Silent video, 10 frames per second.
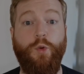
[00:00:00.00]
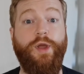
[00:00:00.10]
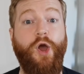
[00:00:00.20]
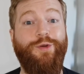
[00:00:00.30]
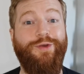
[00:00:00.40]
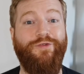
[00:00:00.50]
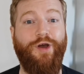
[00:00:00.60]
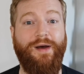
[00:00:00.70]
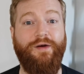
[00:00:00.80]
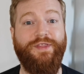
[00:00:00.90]
We hope you've come
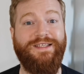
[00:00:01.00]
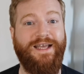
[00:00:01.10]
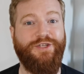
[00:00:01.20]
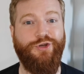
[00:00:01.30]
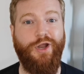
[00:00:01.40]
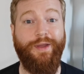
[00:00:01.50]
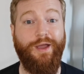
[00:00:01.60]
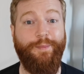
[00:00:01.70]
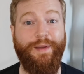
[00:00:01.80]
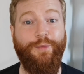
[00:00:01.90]
out of the session knowing a
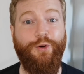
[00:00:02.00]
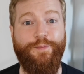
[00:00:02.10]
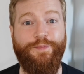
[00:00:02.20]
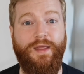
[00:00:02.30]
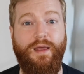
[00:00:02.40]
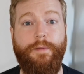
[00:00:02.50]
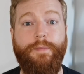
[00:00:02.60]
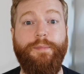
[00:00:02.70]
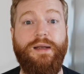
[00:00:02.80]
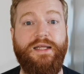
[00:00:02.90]
bit more,
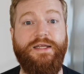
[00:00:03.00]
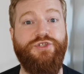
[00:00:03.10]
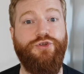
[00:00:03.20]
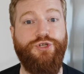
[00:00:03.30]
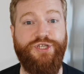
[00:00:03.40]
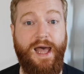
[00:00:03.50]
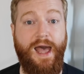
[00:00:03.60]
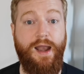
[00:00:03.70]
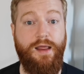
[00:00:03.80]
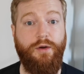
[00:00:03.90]
but please do share
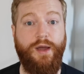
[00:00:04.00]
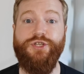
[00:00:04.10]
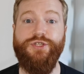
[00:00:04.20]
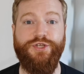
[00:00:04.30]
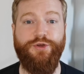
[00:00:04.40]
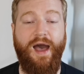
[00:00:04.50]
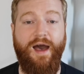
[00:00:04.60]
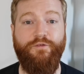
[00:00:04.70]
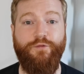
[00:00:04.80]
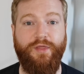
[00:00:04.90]
any questions that you
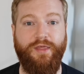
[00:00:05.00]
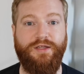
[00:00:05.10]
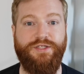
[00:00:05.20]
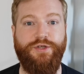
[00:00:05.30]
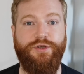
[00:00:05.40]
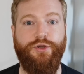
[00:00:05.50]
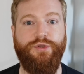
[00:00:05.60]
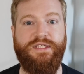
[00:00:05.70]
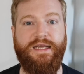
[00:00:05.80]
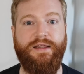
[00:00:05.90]
have with us
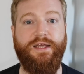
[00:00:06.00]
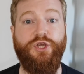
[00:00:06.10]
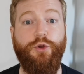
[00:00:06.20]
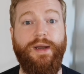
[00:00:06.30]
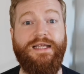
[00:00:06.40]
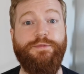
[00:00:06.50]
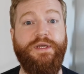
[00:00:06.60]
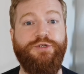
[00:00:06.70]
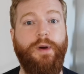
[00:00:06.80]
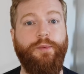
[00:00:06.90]
using the Q&A
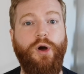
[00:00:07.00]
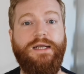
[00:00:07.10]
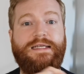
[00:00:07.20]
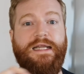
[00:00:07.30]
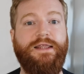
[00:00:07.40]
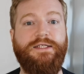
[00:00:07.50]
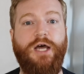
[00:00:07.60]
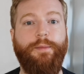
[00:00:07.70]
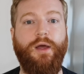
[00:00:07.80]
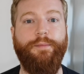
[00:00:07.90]
speech bubble underneath the
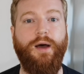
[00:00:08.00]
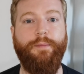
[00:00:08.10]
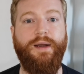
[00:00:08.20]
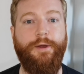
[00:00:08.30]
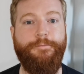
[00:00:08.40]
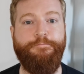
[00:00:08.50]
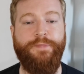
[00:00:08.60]
timeline bar below,